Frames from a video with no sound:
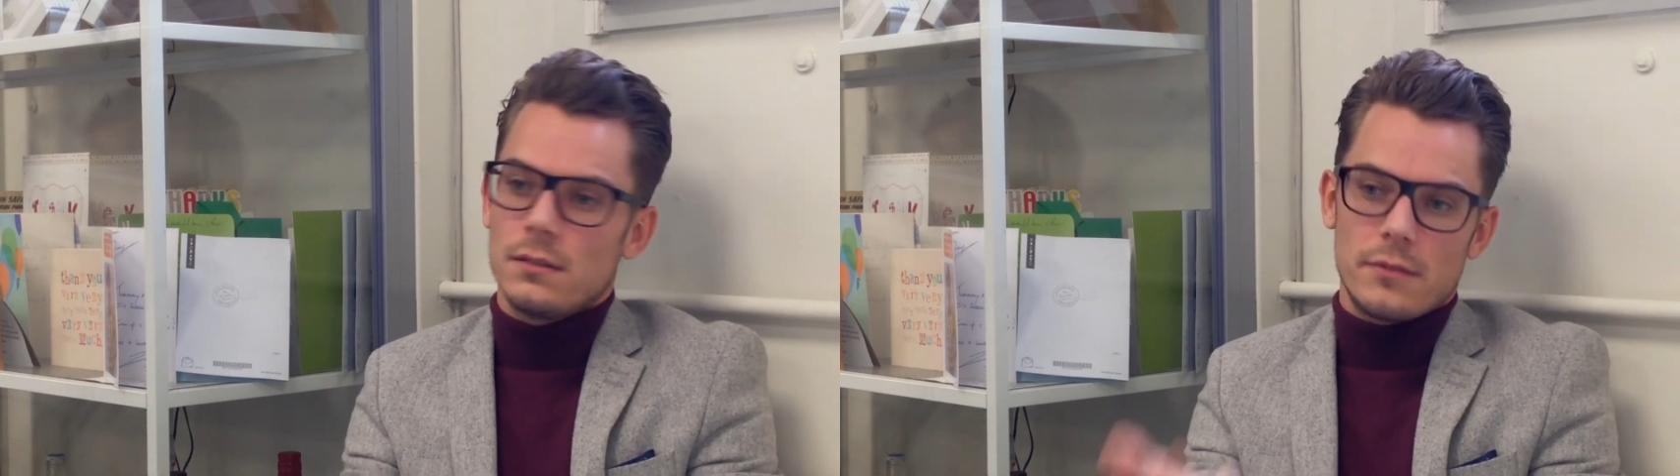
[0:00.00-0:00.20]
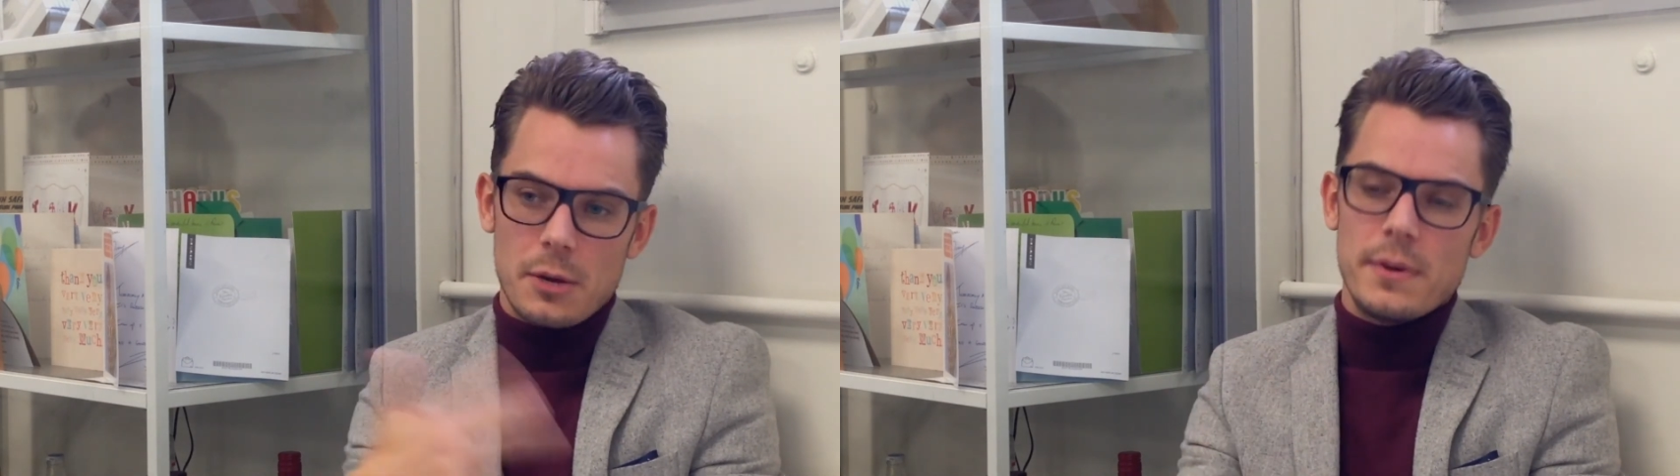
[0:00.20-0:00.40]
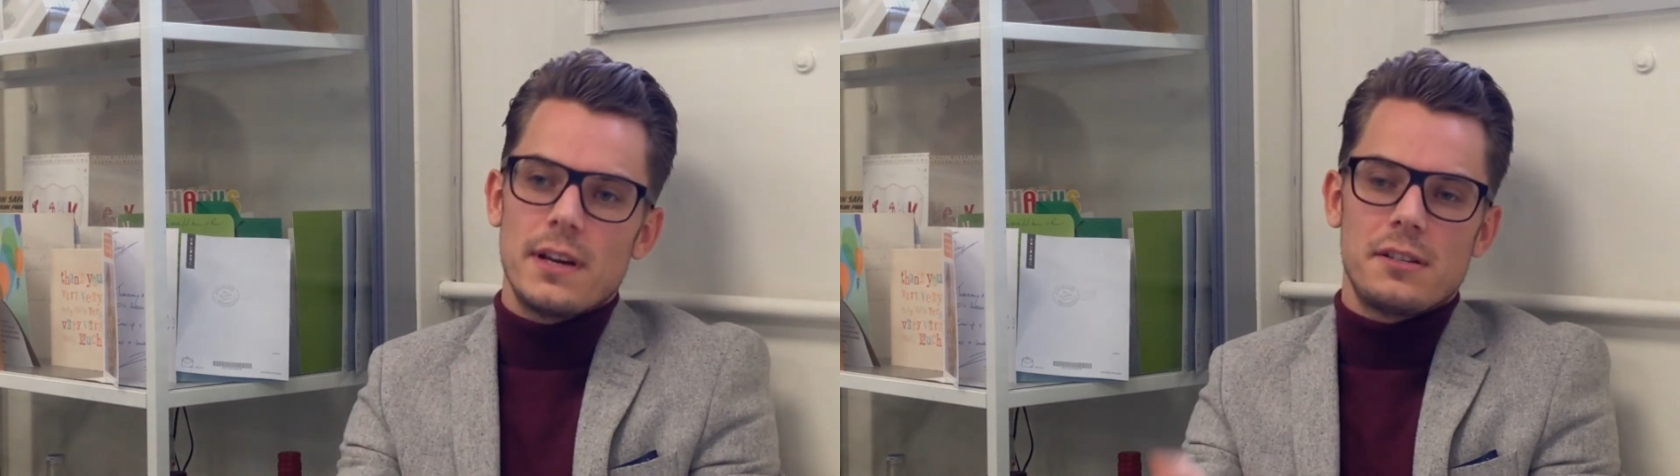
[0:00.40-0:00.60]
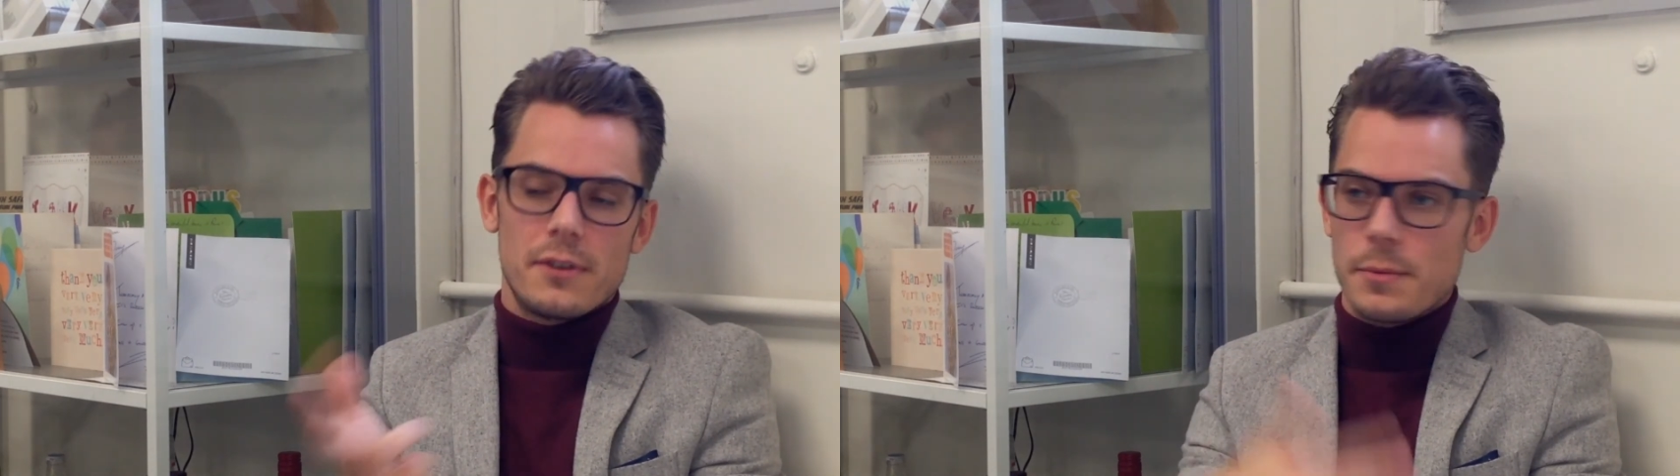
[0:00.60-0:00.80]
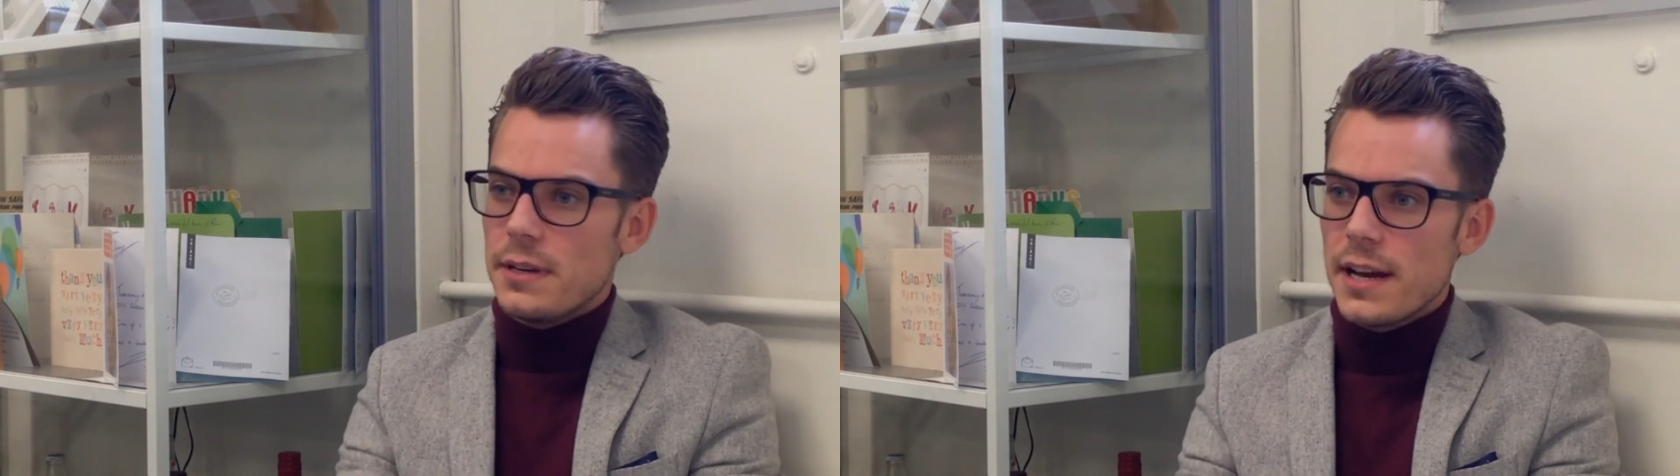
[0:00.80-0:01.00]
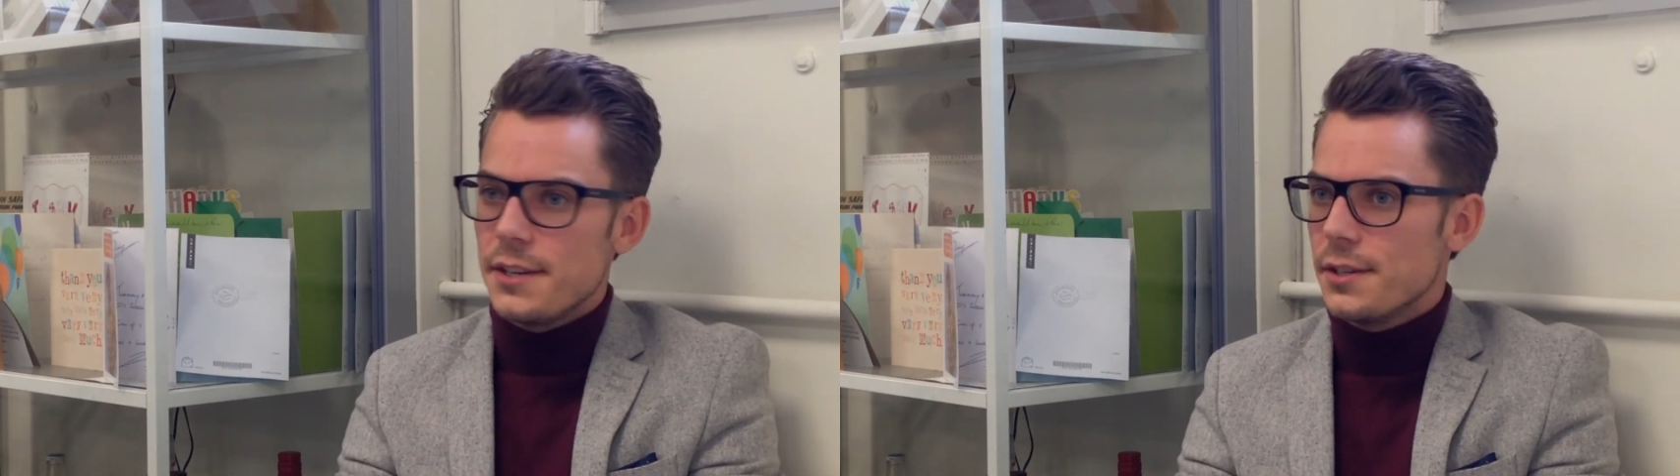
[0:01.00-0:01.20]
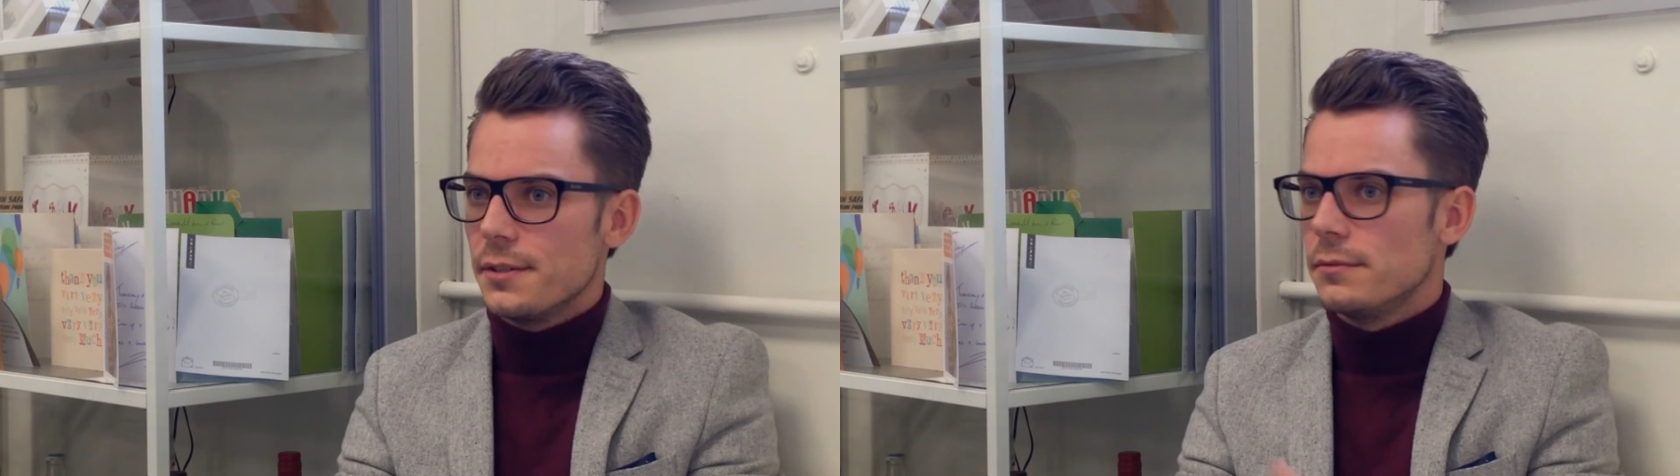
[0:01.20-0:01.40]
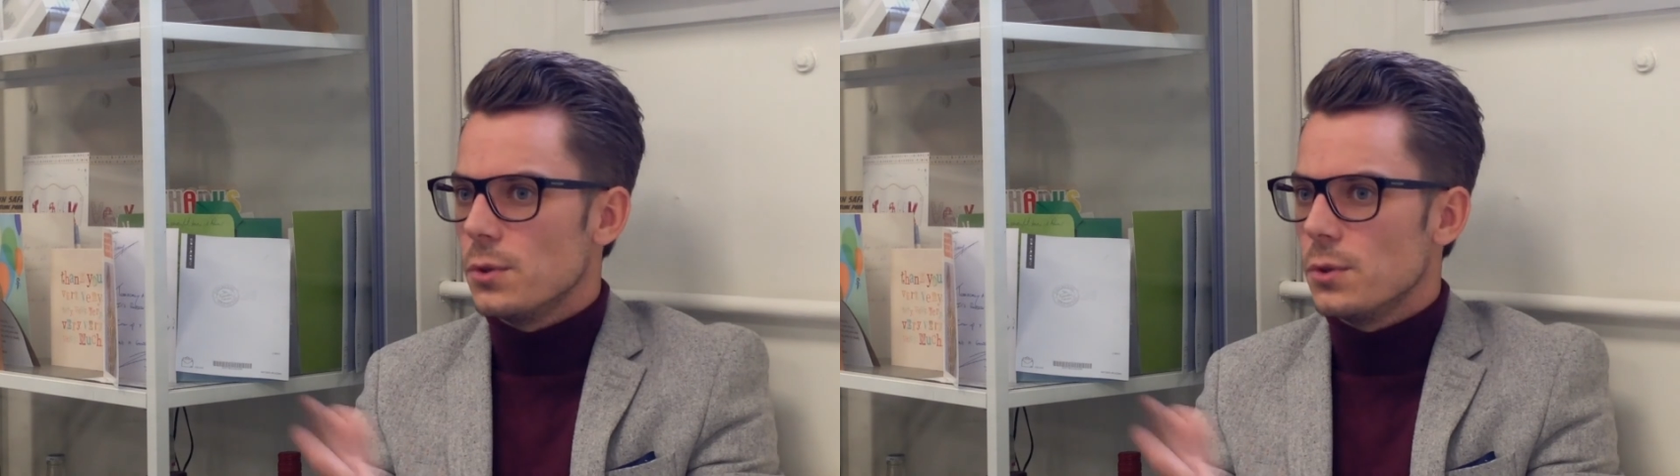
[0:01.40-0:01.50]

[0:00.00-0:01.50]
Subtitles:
Recommendation,